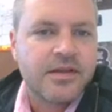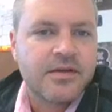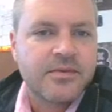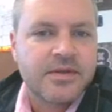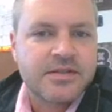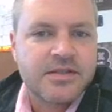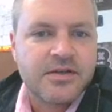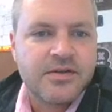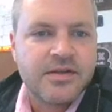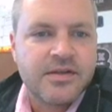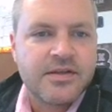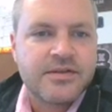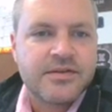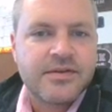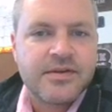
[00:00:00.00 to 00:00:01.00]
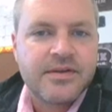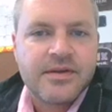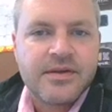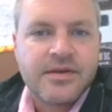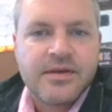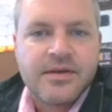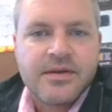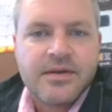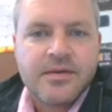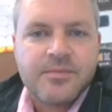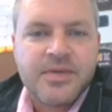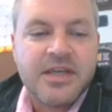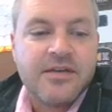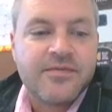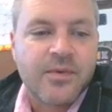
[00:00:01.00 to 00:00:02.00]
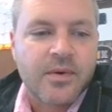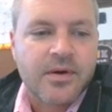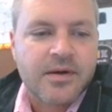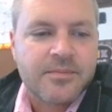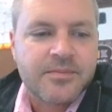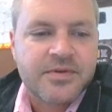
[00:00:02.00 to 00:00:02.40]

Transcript: do they want us to do this? P4, I'm